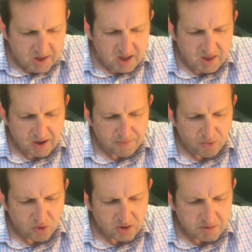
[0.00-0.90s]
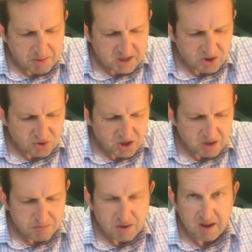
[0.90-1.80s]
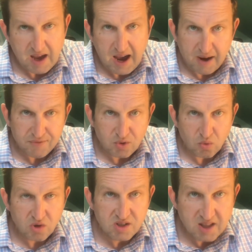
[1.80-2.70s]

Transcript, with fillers: Therefore, the meiser is going to be afterwards.